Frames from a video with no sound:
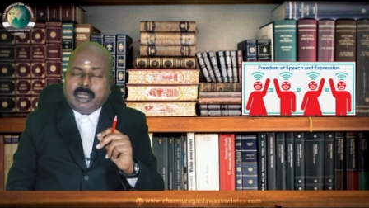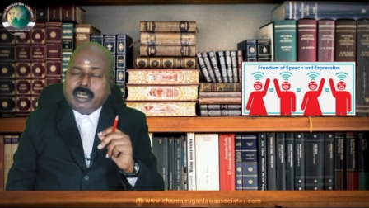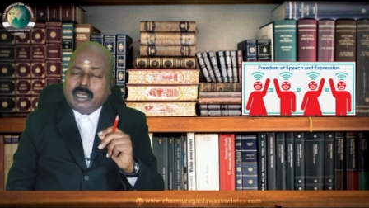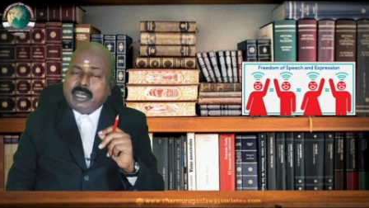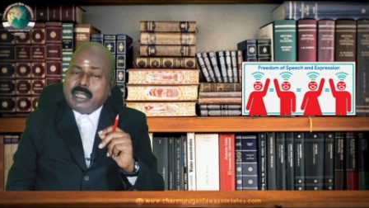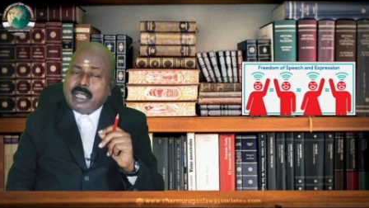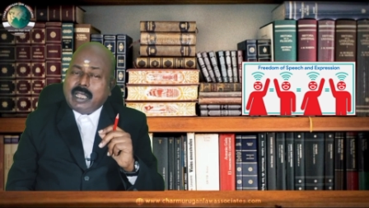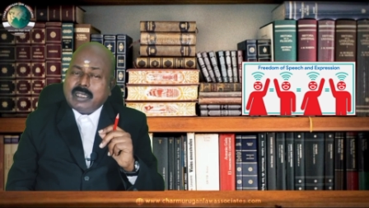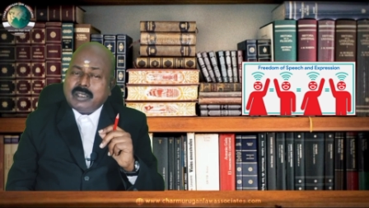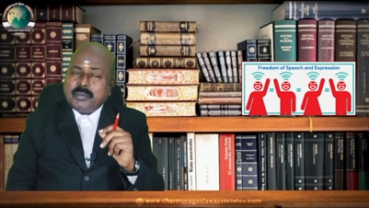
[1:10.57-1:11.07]
It
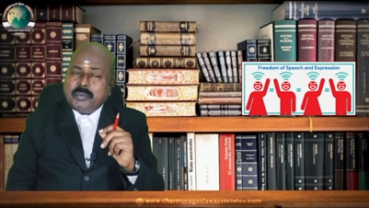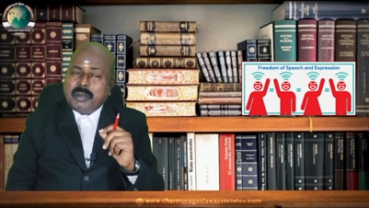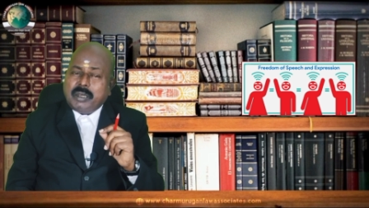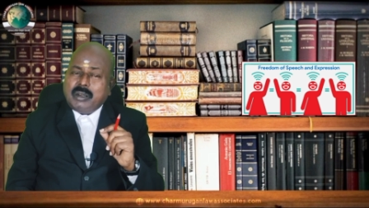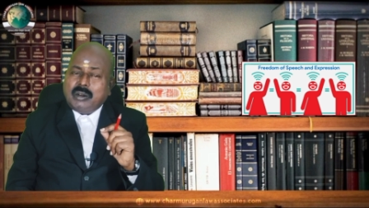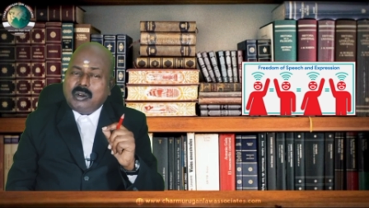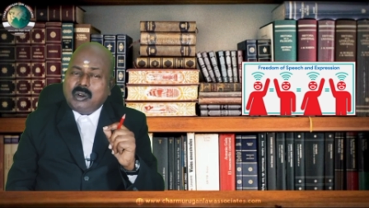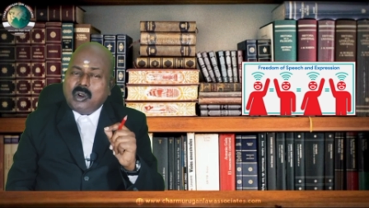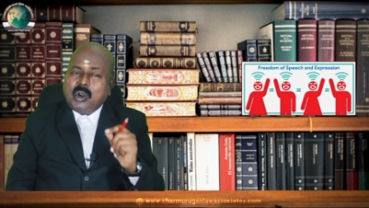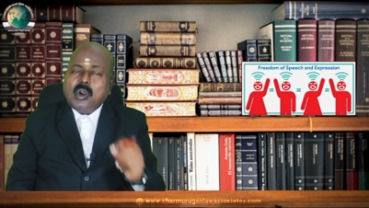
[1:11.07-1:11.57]
has
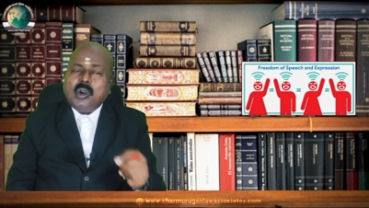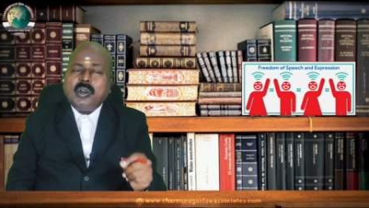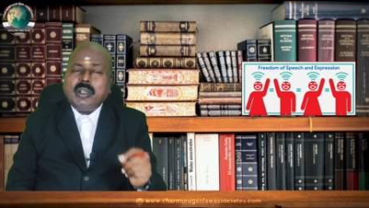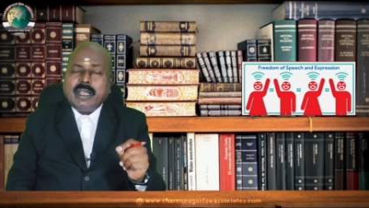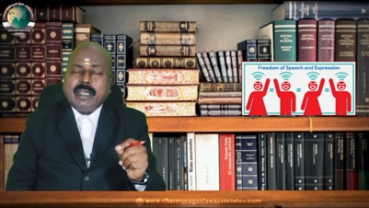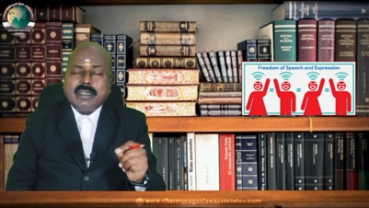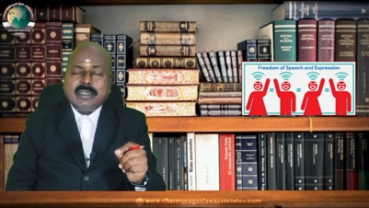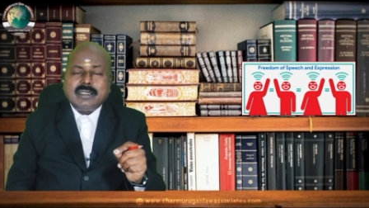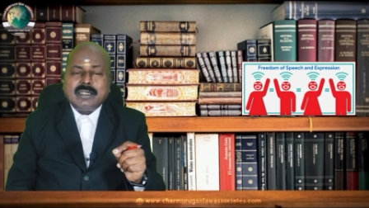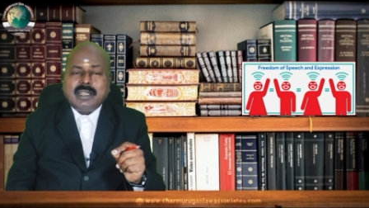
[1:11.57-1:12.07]
been not
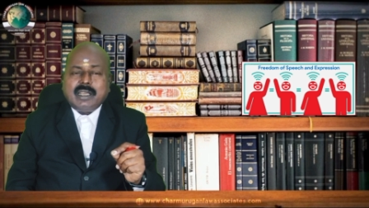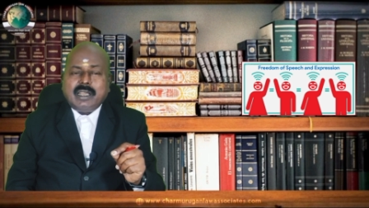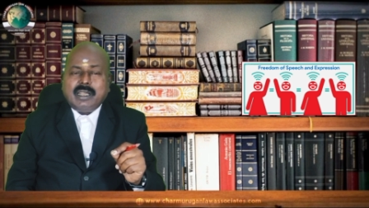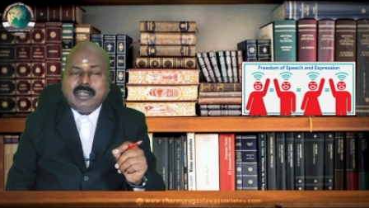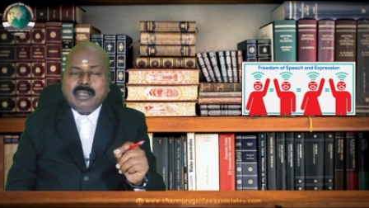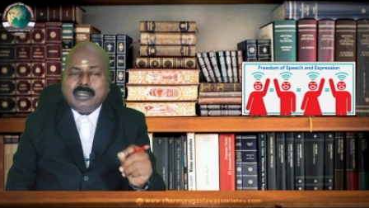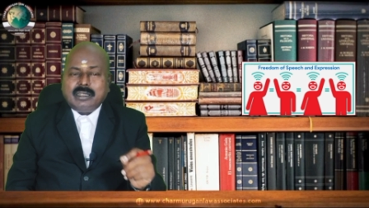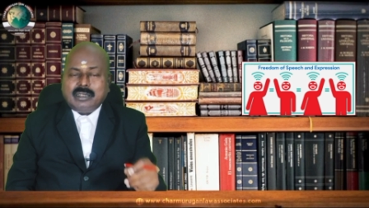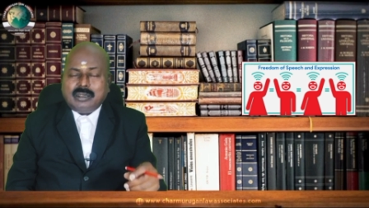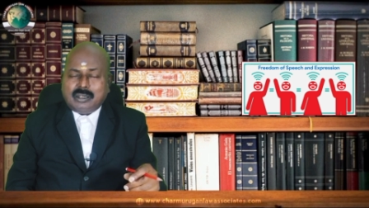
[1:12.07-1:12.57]

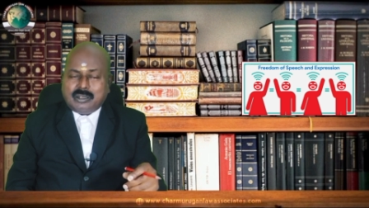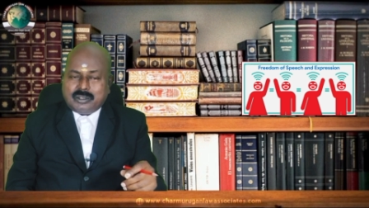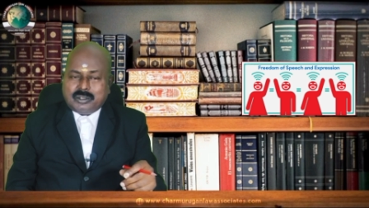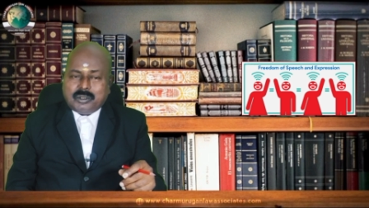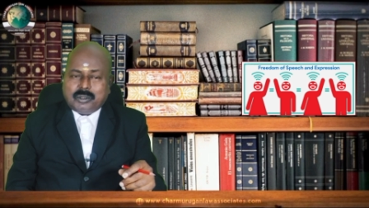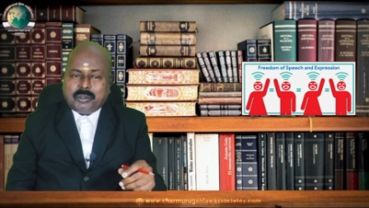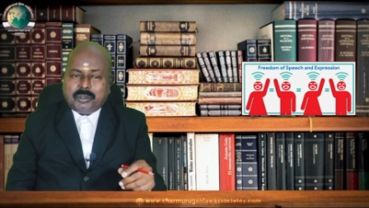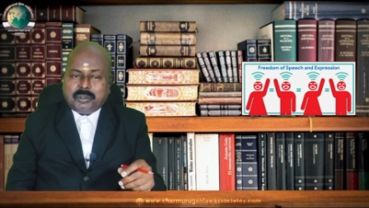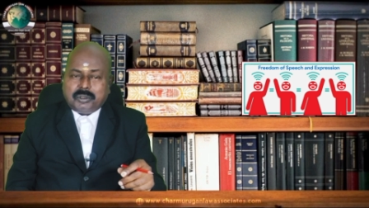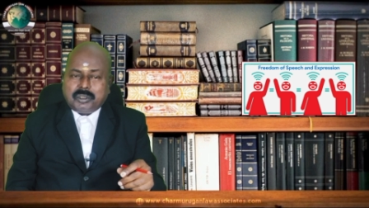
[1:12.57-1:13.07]
inserted in the
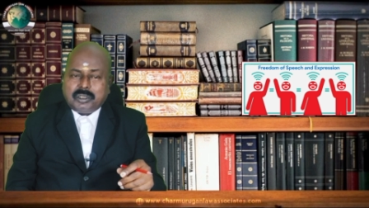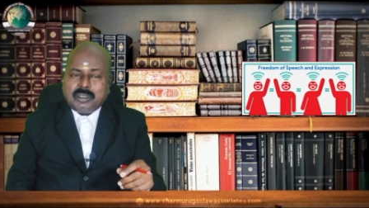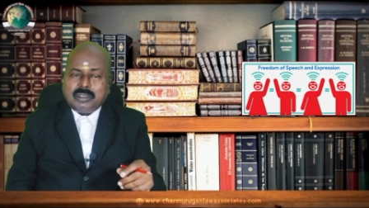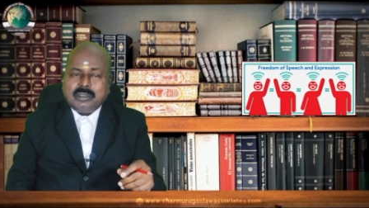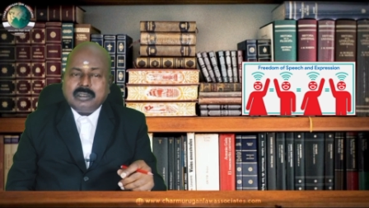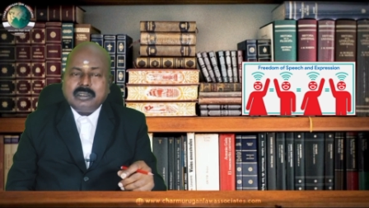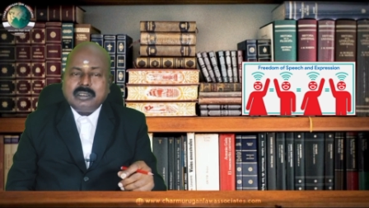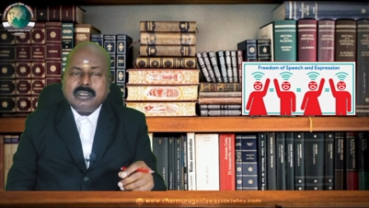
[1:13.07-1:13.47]
constitution,